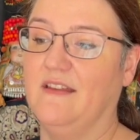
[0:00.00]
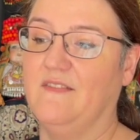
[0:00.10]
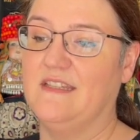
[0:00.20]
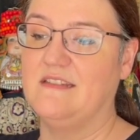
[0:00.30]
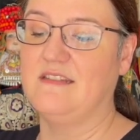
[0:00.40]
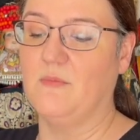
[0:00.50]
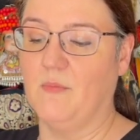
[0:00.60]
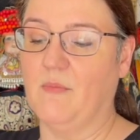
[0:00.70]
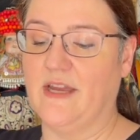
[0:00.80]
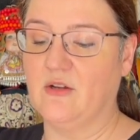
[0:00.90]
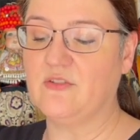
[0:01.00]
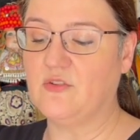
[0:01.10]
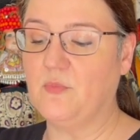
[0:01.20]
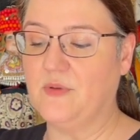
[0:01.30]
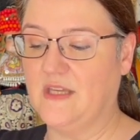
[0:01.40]
this is might
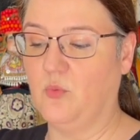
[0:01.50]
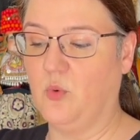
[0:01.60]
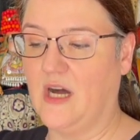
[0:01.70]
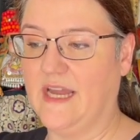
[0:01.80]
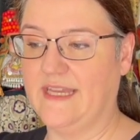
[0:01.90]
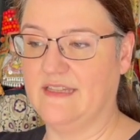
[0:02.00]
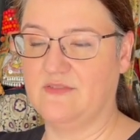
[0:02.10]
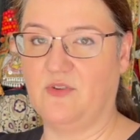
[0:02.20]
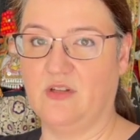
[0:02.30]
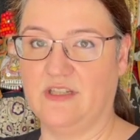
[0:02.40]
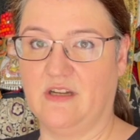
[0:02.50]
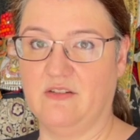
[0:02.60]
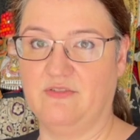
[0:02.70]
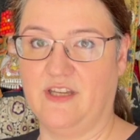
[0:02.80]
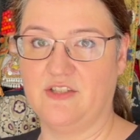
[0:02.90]
also be why it's fallen out
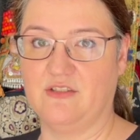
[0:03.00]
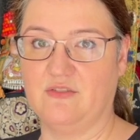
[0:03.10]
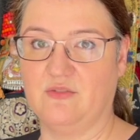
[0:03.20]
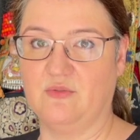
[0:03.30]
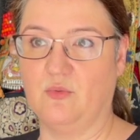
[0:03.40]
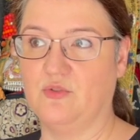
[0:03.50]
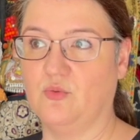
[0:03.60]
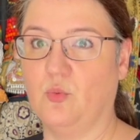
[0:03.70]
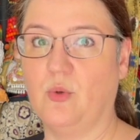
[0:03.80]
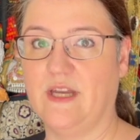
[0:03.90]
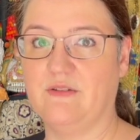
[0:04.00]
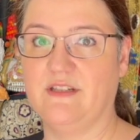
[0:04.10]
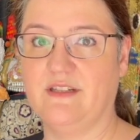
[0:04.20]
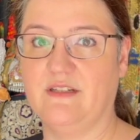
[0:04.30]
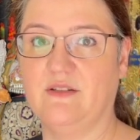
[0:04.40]
of fashion to wear
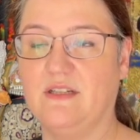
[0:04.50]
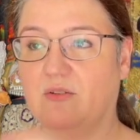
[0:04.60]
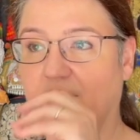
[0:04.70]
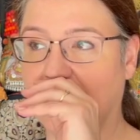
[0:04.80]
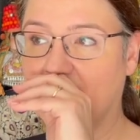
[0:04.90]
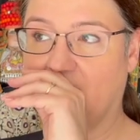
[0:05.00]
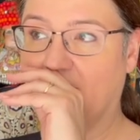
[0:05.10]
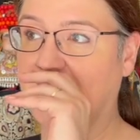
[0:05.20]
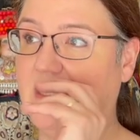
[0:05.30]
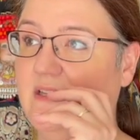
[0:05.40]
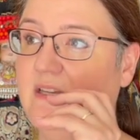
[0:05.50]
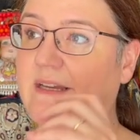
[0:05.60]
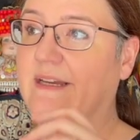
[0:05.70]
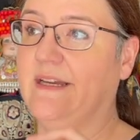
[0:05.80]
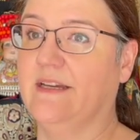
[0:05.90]
it here in Northern Germany.
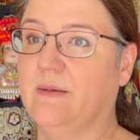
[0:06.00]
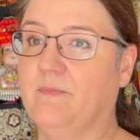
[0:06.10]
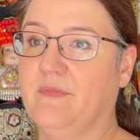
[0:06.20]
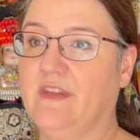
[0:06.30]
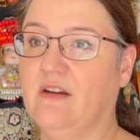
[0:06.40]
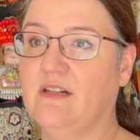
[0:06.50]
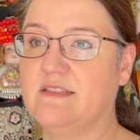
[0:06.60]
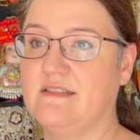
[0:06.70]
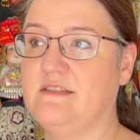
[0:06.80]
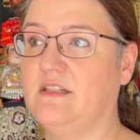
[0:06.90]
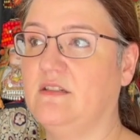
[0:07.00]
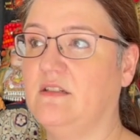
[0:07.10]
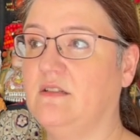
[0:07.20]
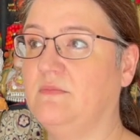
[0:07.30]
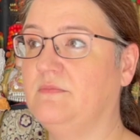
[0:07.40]
There are
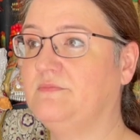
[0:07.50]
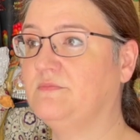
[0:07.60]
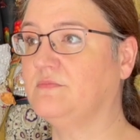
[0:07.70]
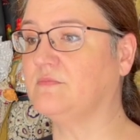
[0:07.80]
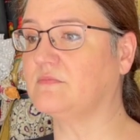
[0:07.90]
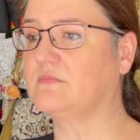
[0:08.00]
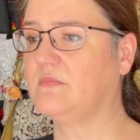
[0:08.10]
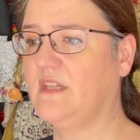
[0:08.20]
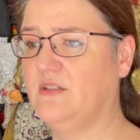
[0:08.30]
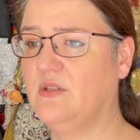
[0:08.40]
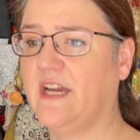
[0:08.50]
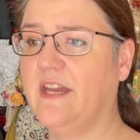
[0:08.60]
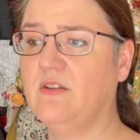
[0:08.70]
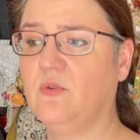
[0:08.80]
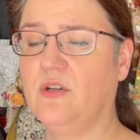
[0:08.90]
still, you know,
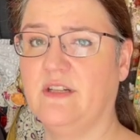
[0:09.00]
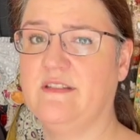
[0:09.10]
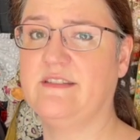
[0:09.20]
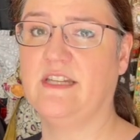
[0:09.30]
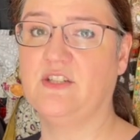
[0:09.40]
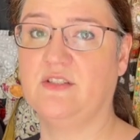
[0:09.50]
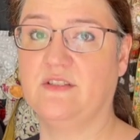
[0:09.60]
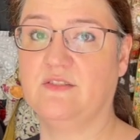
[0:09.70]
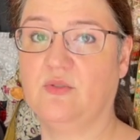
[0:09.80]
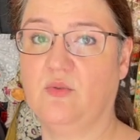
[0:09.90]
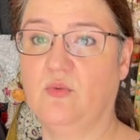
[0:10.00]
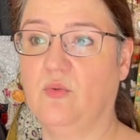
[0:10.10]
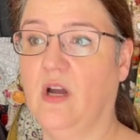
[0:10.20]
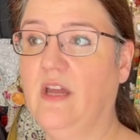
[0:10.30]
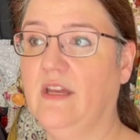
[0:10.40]
kind of organizations
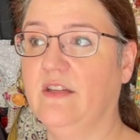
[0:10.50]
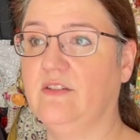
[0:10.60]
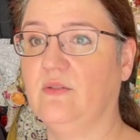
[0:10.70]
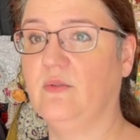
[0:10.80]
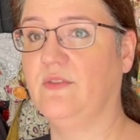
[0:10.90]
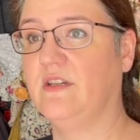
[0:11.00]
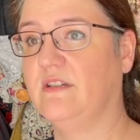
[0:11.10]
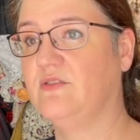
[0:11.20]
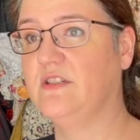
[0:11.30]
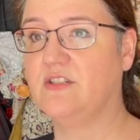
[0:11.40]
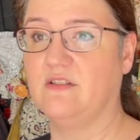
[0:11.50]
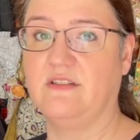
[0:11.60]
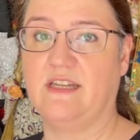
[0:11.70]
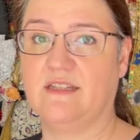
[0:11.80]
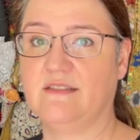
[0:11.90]
who do the traditional
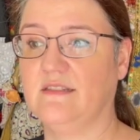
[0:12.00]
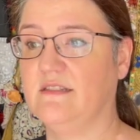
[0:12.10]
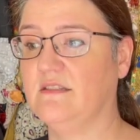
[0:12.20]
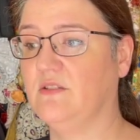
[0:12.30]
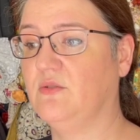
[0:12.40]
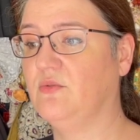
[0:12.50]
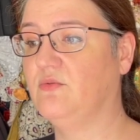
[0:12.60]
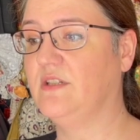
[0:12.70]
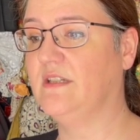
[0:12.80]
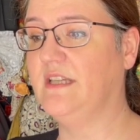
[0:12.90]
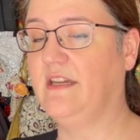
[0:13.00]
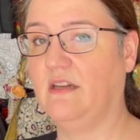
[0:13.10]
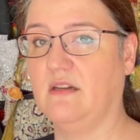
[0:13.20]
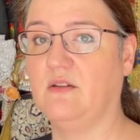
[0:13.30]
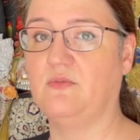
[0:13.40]
dances and who really
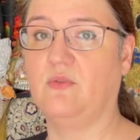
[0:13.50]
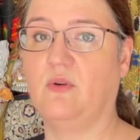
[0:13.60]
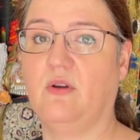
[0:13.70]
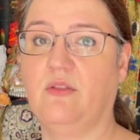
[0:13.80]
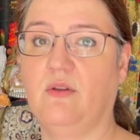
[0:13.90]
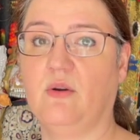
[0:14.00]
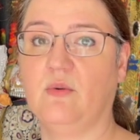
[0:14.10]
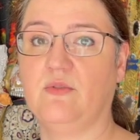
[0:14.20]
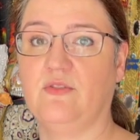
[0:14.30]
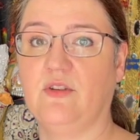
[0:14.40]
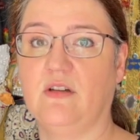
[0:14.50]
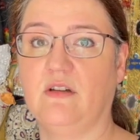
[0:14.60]
care for those